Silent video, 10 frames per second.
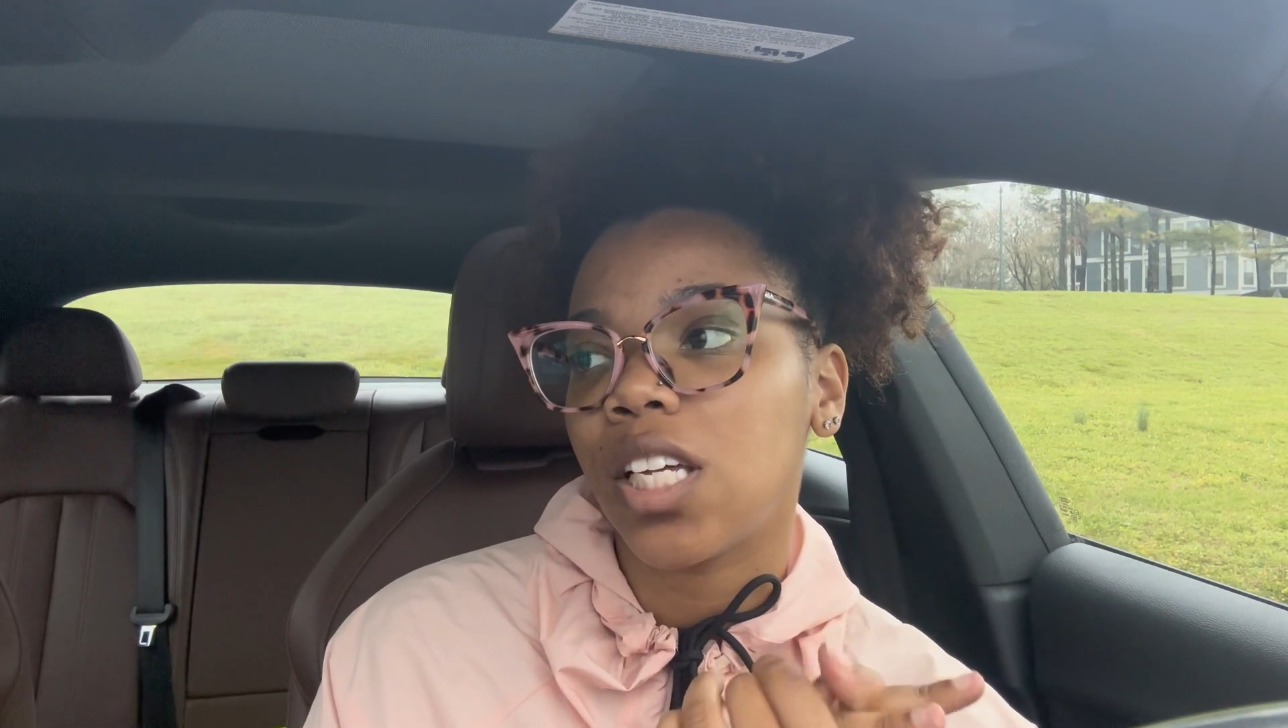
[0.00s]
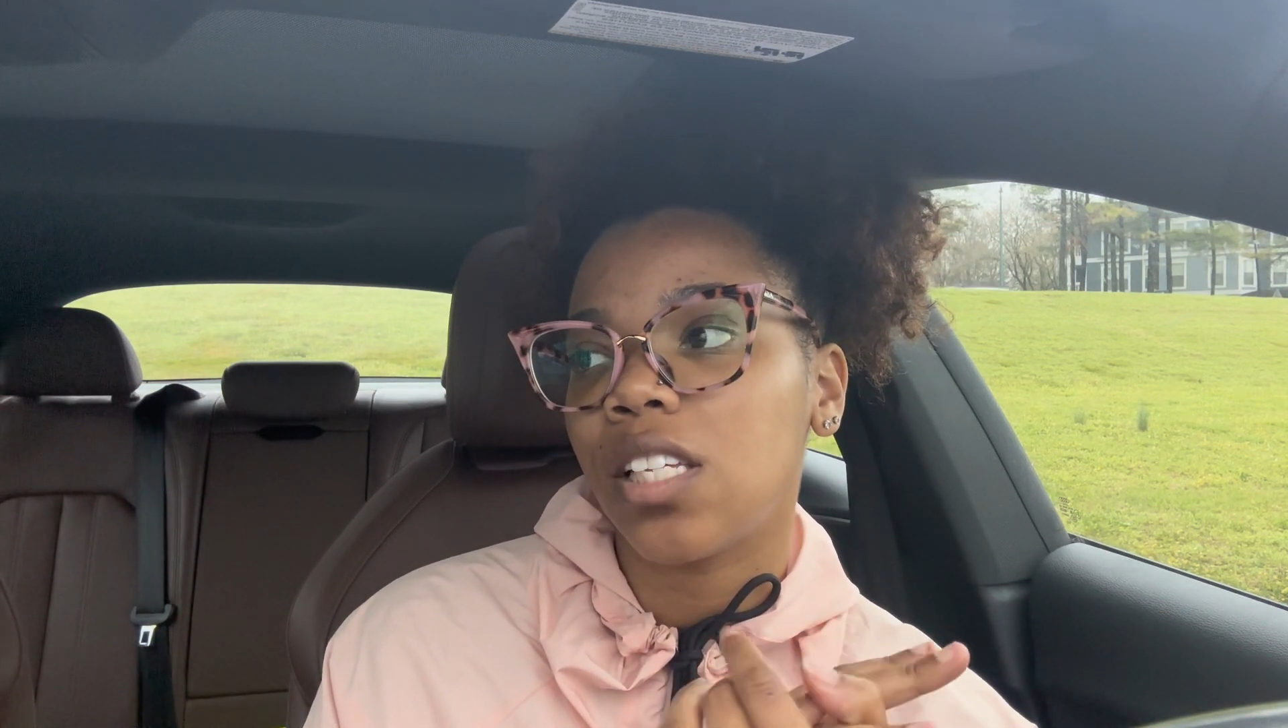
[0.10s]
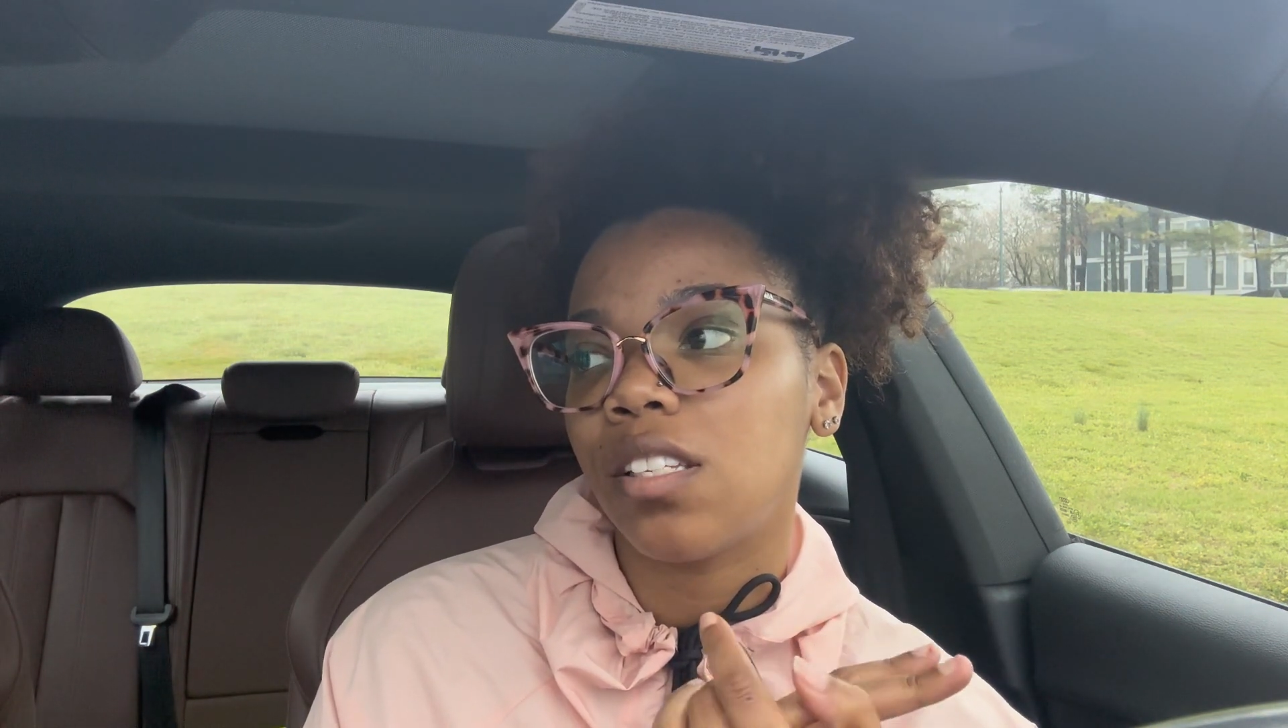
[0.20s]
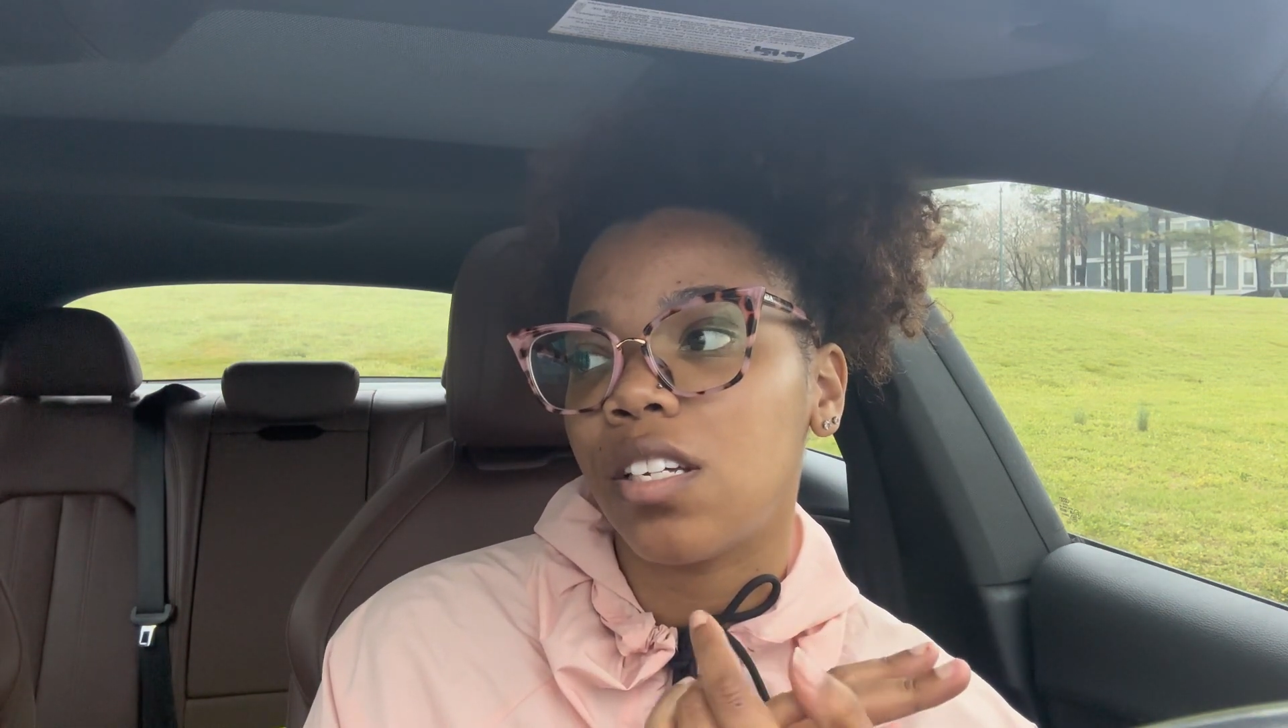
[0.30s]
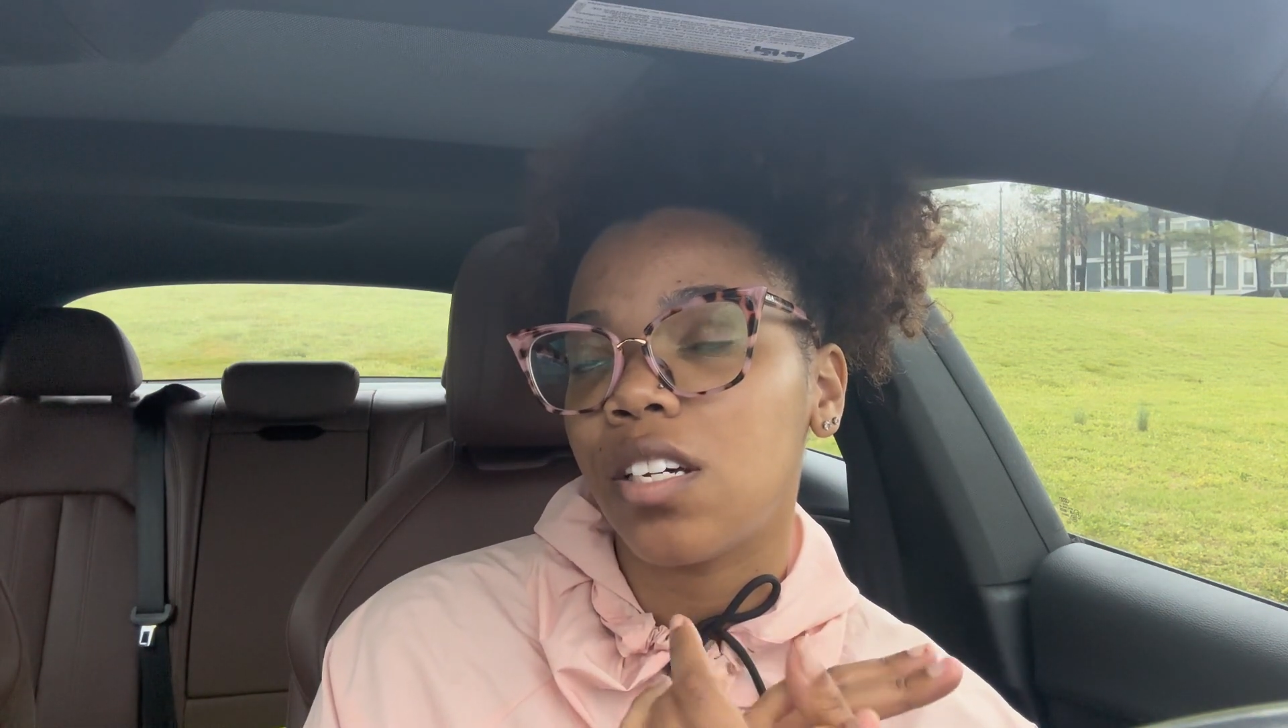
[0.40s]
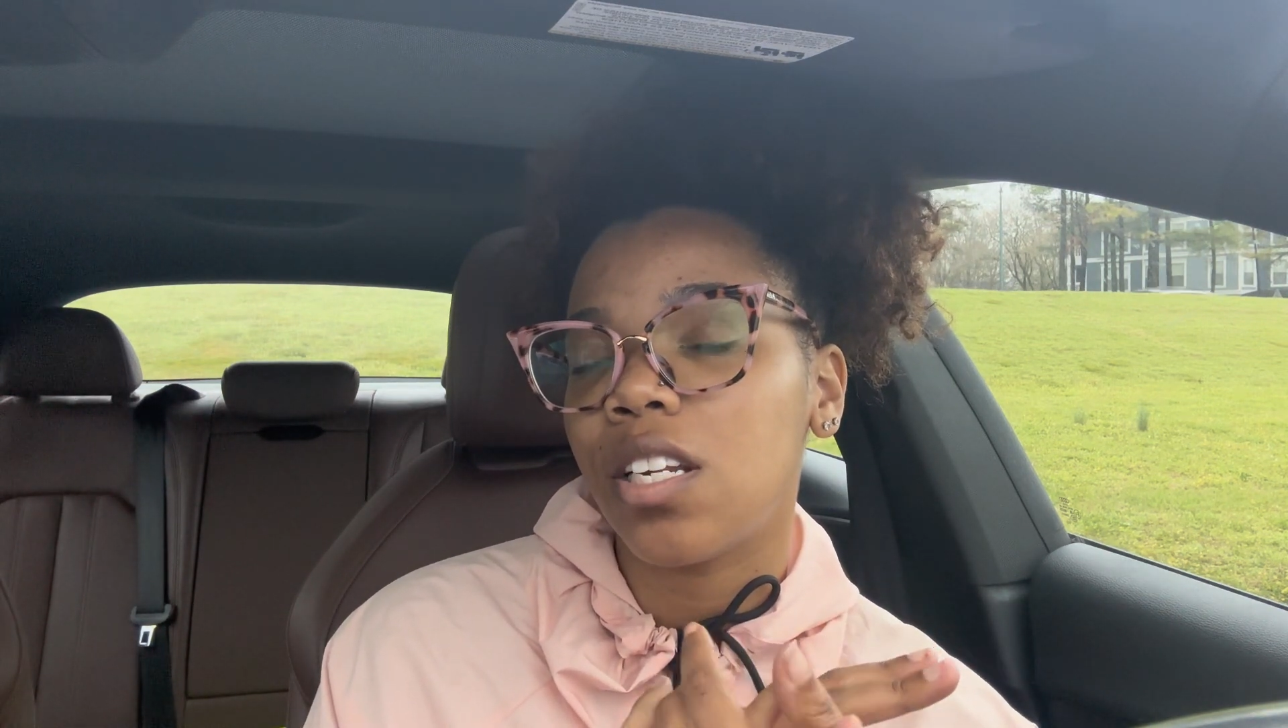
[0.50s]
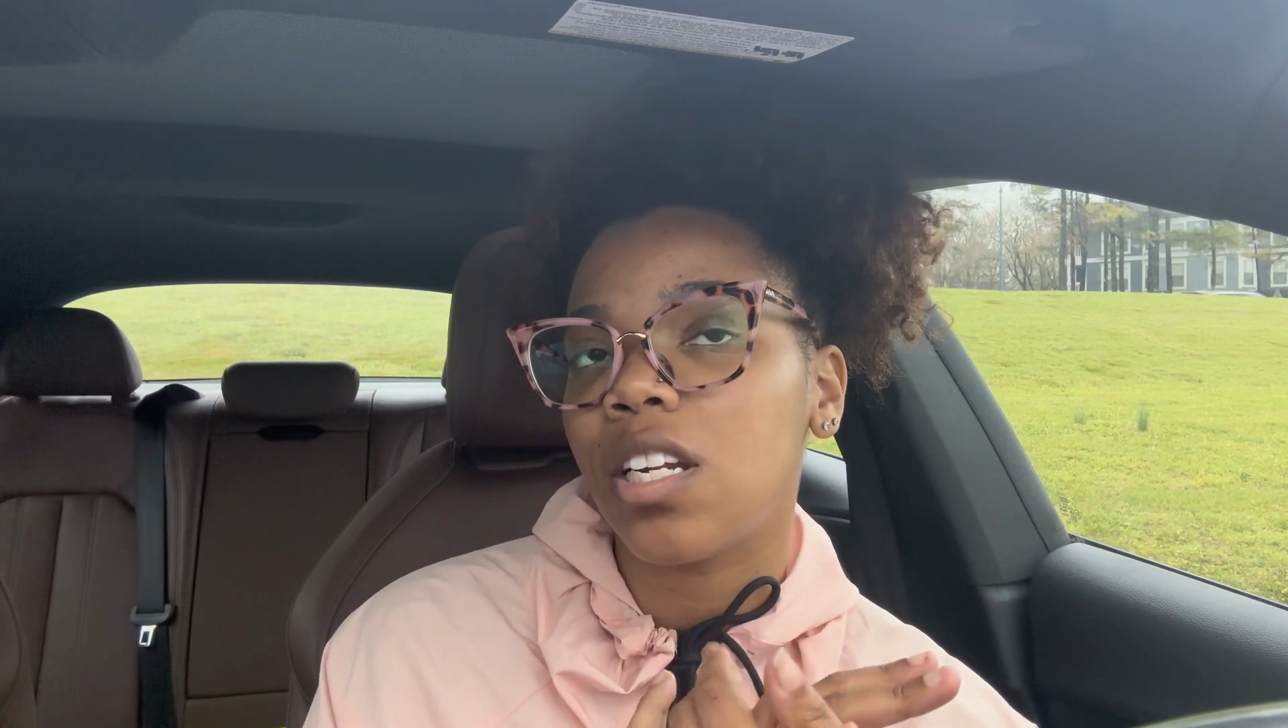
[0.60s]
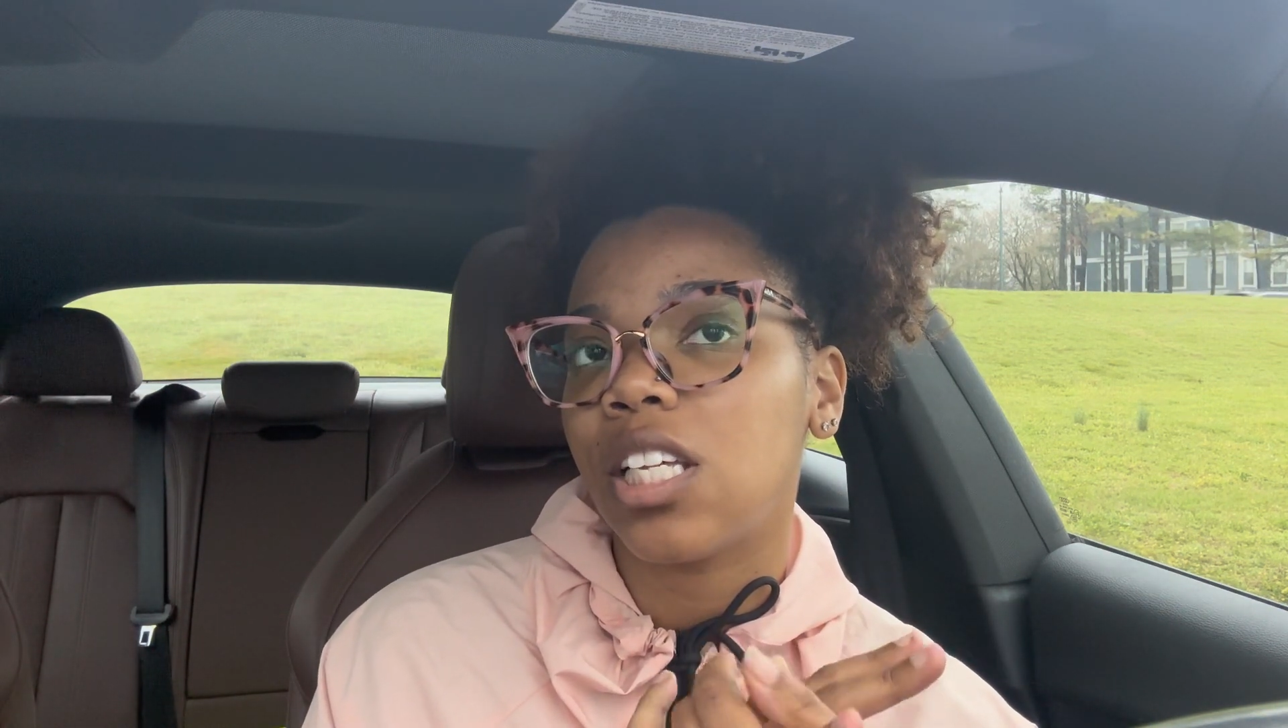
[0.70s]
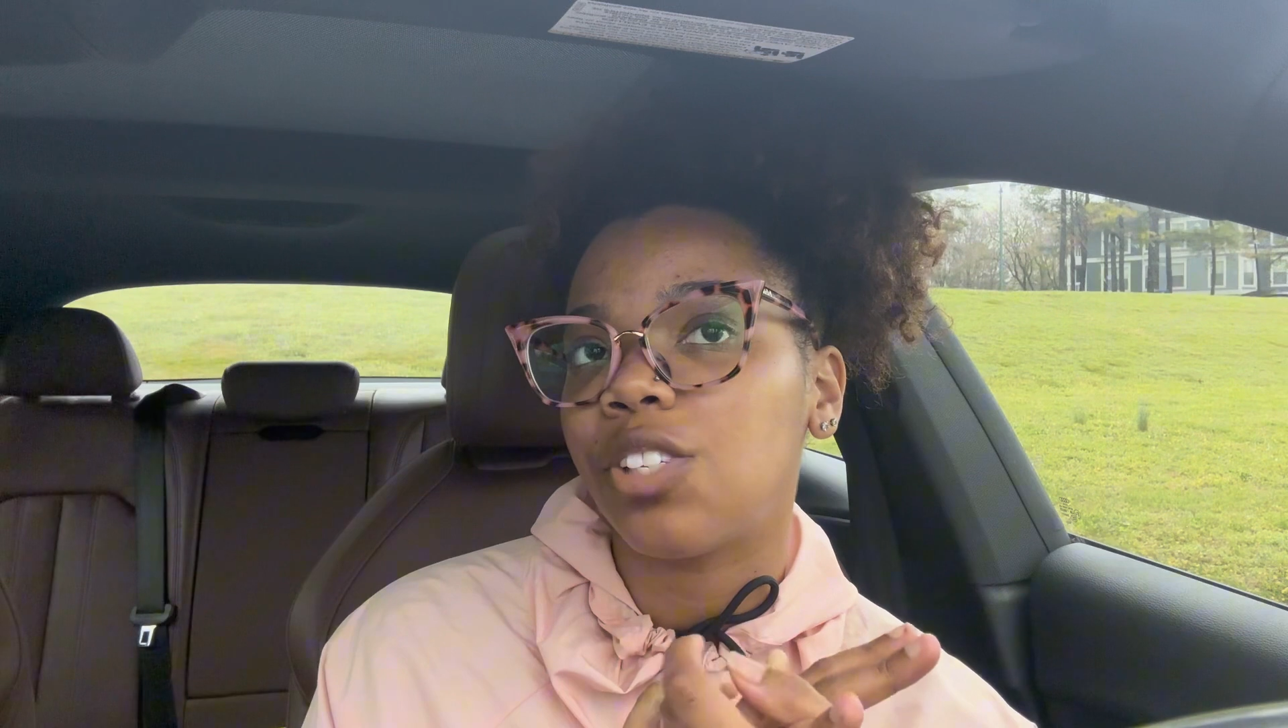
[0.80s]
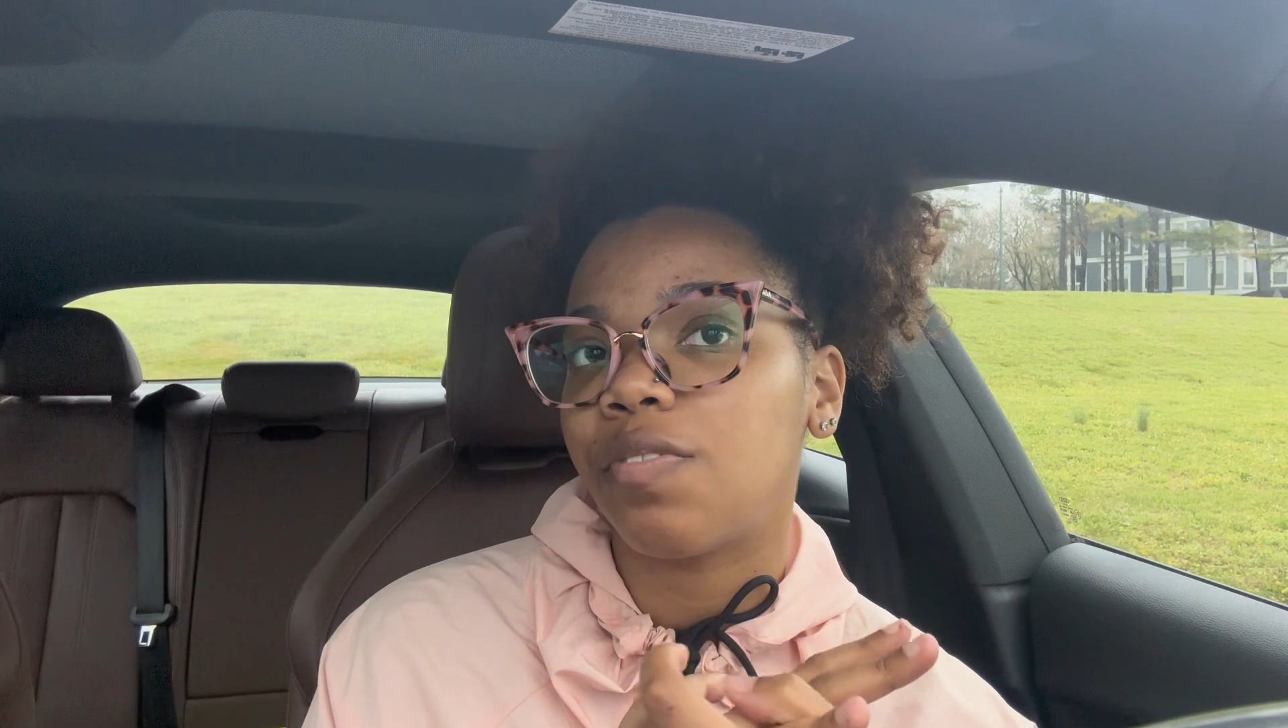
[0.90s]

good and it's